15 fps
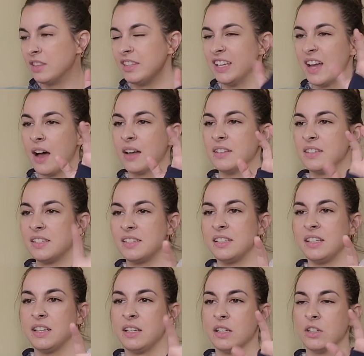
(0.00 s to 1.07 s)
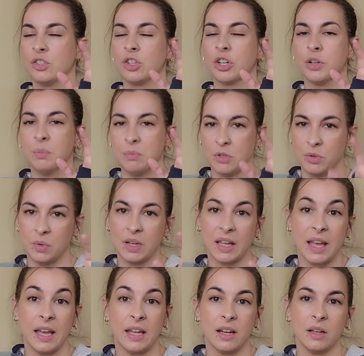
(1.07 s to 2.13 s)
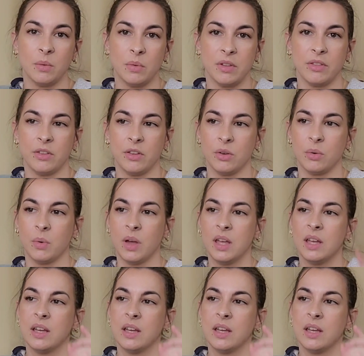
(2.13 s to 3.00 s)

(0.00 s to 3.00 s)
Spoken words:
the unseen communicating with you.